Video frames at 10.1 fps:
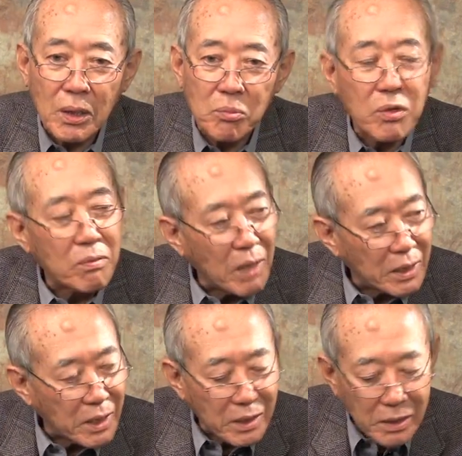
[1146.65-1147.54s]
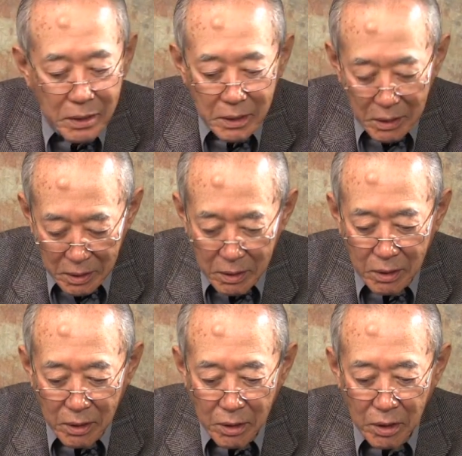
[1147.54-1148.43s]
provided
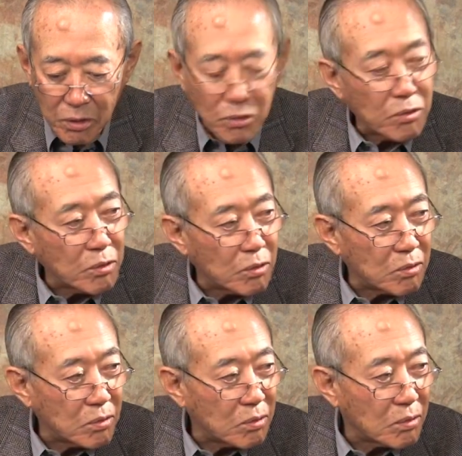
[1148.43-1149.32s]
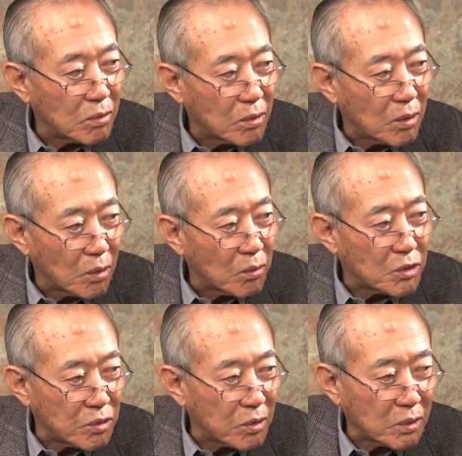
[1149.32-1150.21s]
you knew
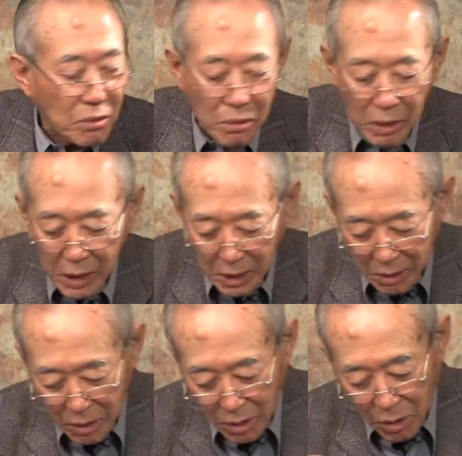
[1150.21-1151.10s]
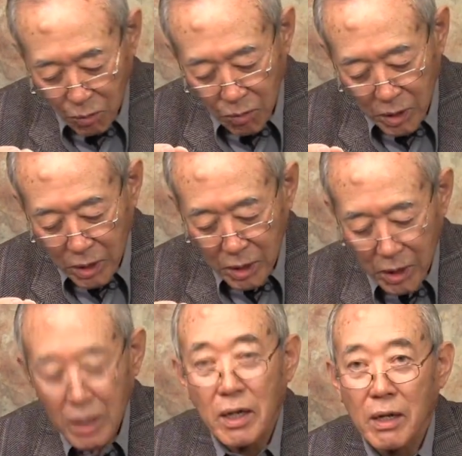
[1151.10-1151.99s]
what you are doing, will
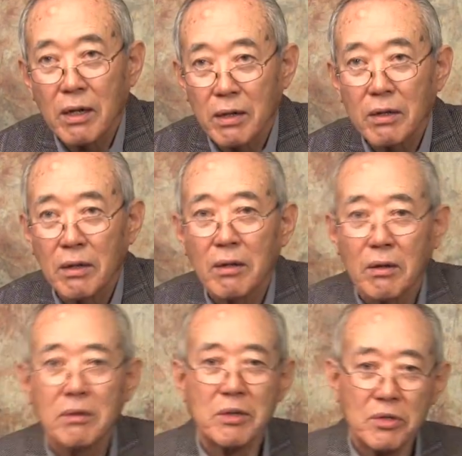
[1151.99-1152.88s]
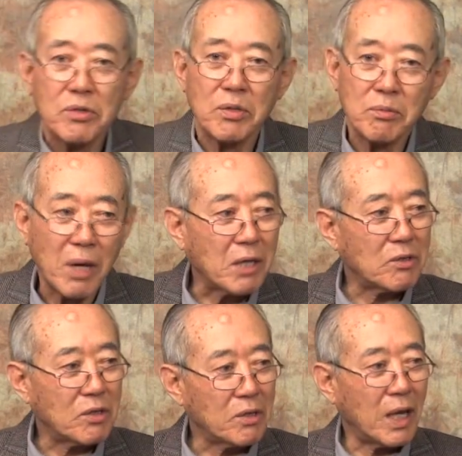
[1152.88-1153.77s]
just
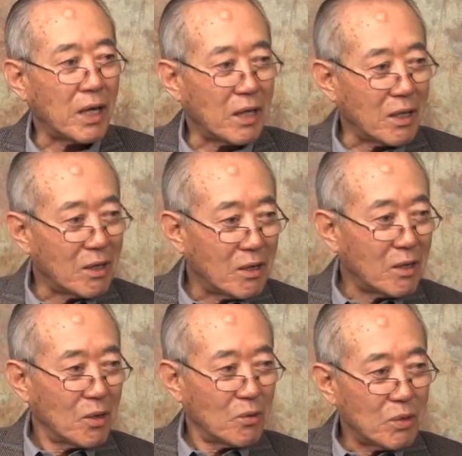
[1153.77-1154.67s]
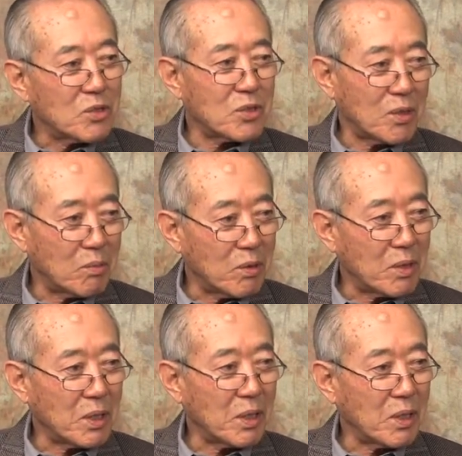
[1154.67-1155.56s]
make the day
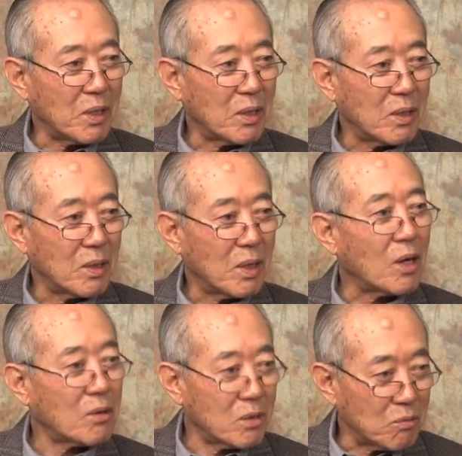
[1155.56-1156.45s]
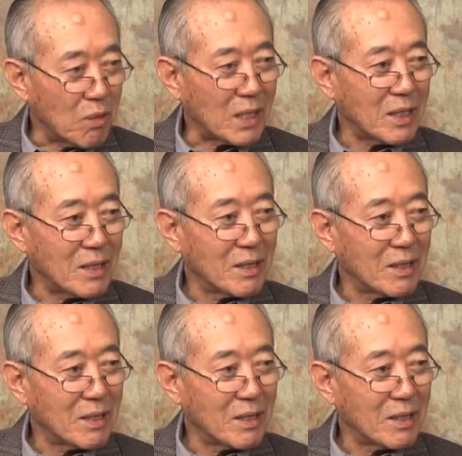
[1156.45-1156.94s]
reasonably a good one.